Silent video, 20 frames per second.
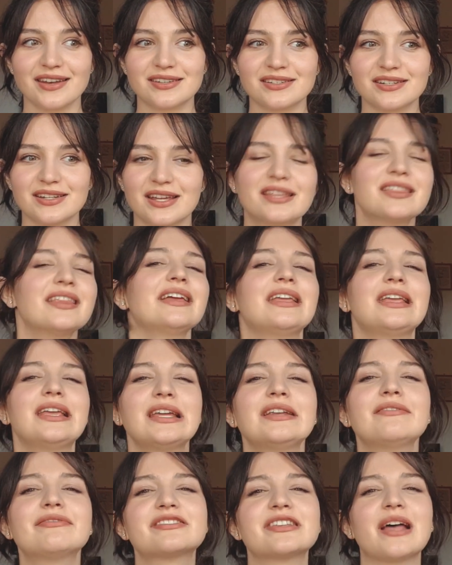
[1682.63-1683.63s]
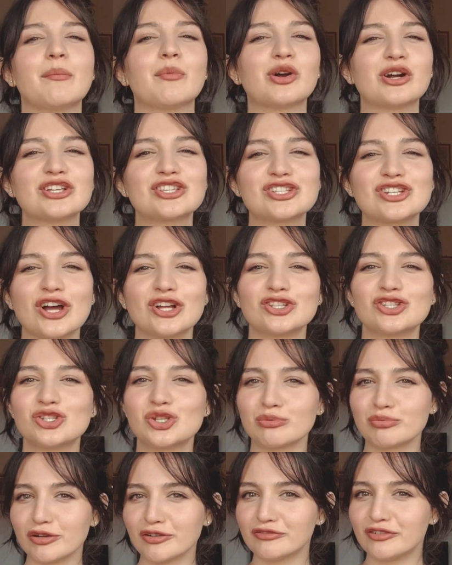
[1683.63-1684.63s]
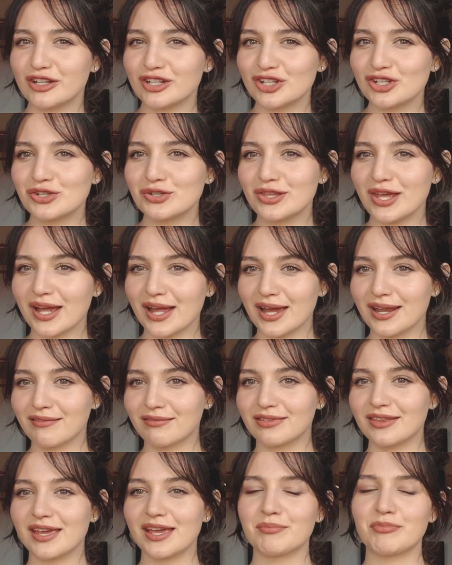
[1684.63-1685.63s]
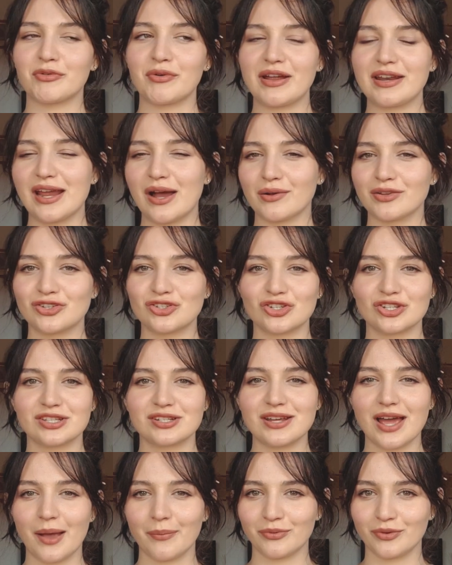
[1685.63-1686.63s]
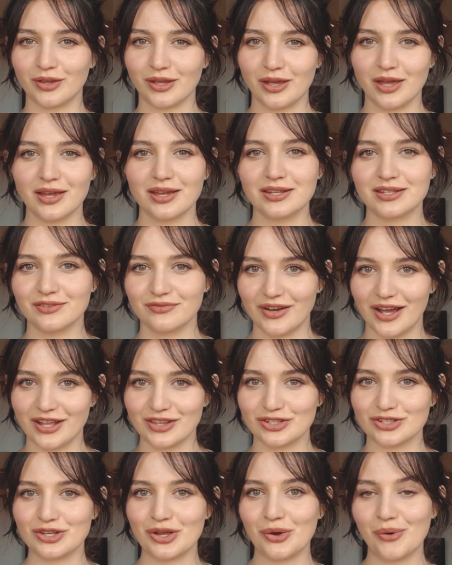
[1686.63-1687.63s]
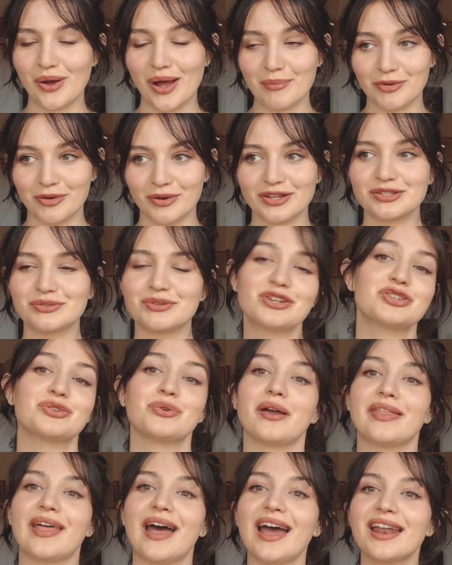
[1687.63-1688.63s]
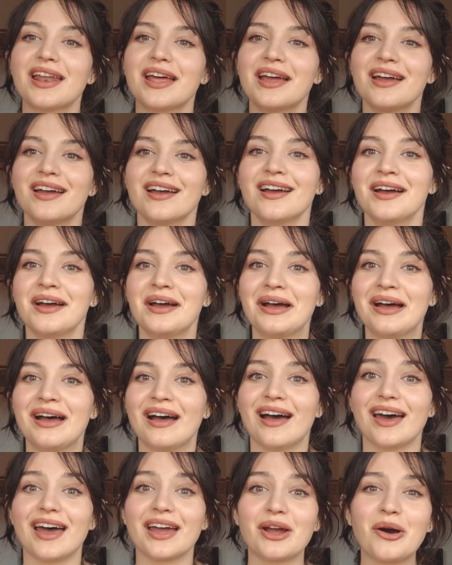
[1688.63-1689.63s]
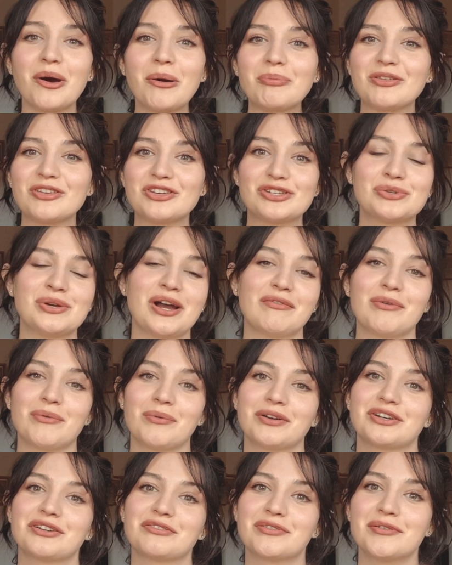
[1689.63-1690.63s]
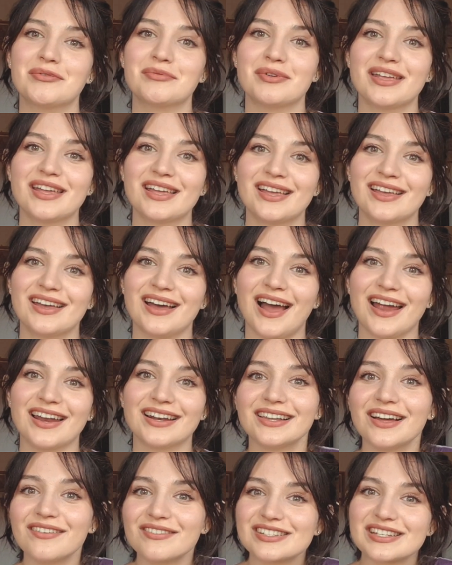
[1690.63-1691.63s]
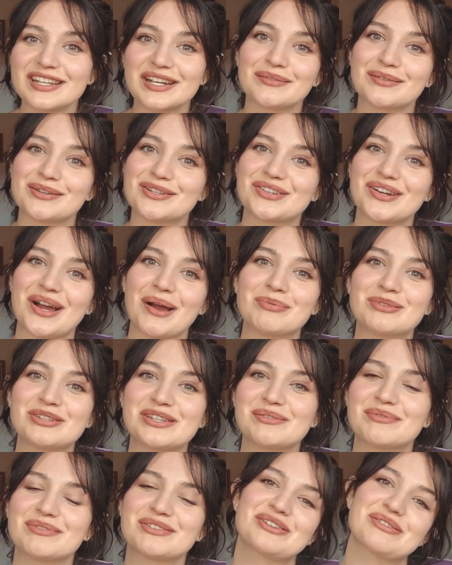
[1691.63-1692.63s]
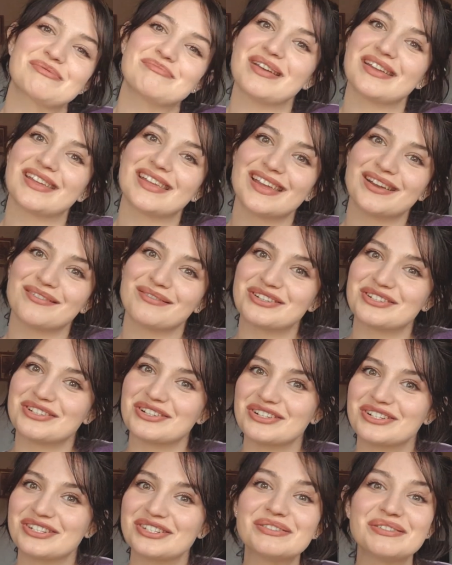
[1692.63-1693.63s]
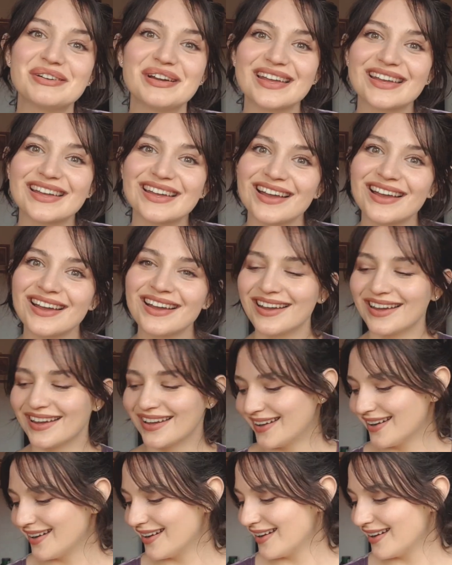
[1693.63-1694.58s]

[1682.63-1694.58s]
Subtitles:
And in the heat of summer, it's not super fun to do that kind of thing, but right now it's just absolutely divine. So I'm going to enjoy that. I hope that you have a wonderful week. I'd love to hear what you're up to, what you're making, what you're doing.